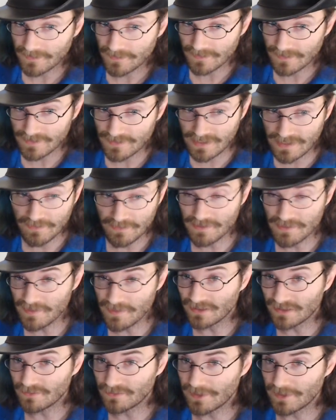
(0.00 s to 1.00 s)
it seems to be
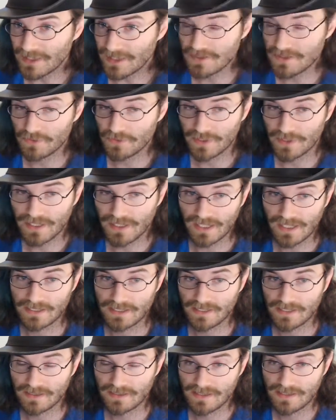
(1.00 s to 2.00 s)
a little bit easier to
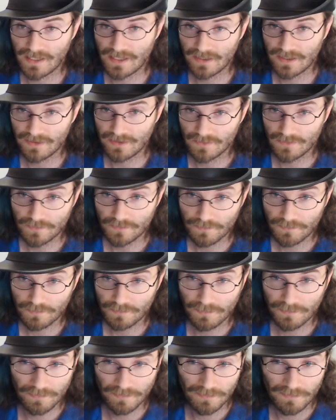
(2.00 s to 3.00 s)
get than
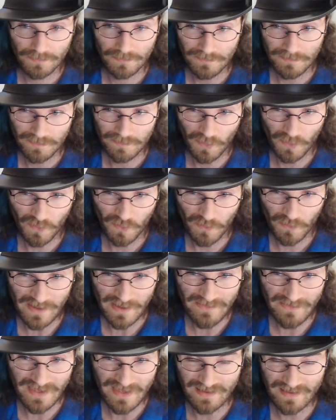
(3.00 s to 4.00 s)

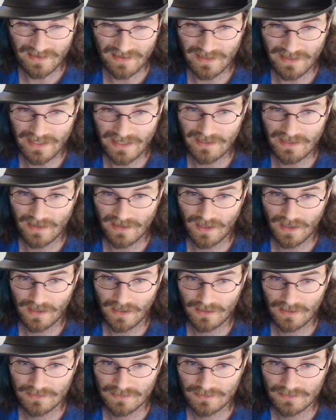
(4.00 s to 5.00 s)
previously
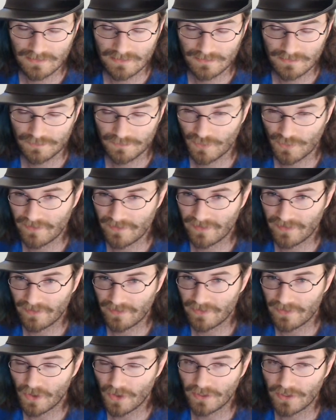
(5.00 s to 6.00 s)
uh, previously
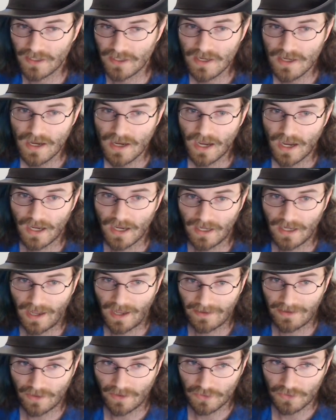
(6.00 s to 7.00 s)
thought. Uh,
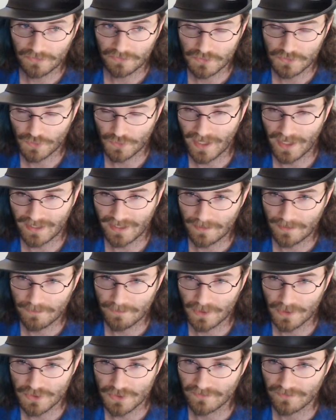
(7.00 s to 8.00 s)
I also track a
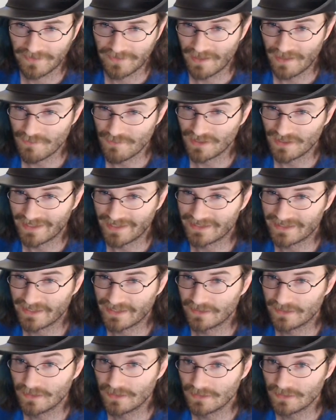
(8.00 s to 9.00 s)
bunch of game
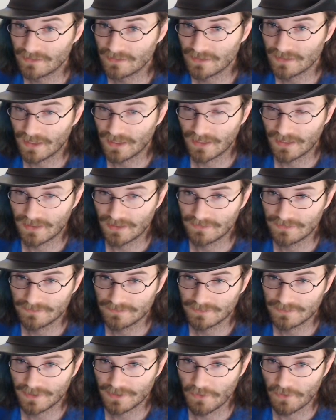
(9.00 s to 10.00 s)
collecting uh,
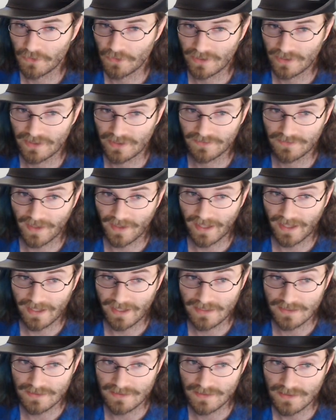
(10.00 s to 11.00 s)
communities,
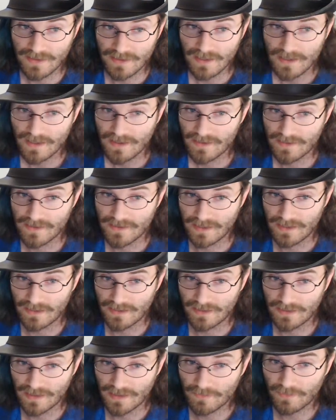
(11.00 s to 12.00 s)
and
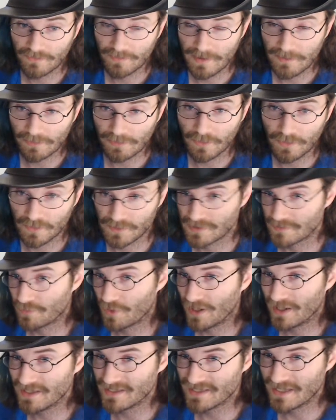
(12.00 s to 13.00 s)
the number of people who are
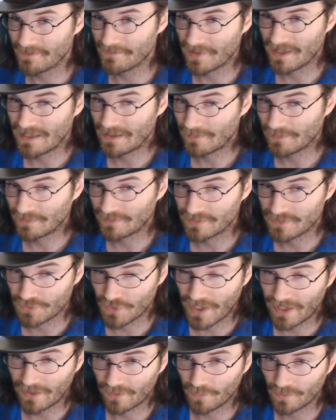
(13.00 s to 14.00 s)
surprised at being able to
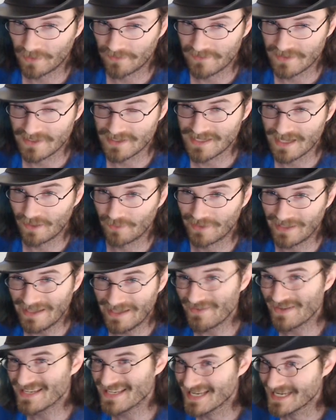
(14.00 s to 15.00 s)
track one of these down,
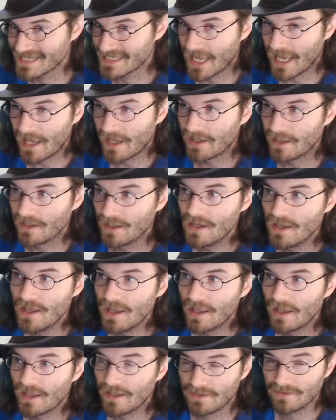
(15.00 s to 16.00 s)
even today,
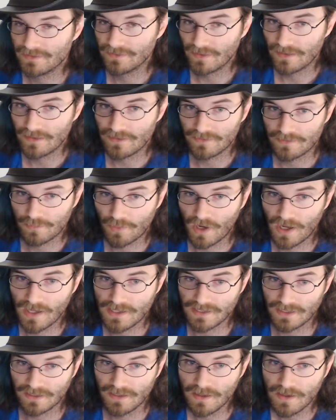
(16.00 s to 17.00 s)
is is
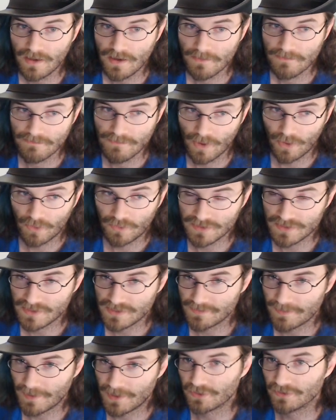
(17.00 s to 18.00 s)
surprising. Most
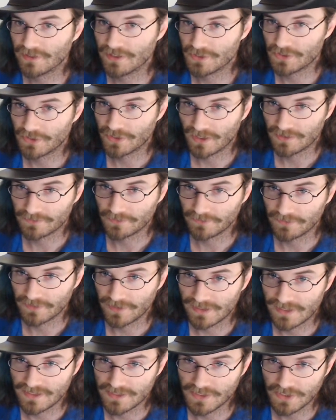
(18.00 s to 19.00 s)
special edition consoles
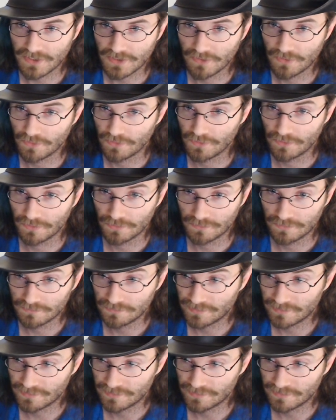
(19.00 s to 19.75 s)
like this, you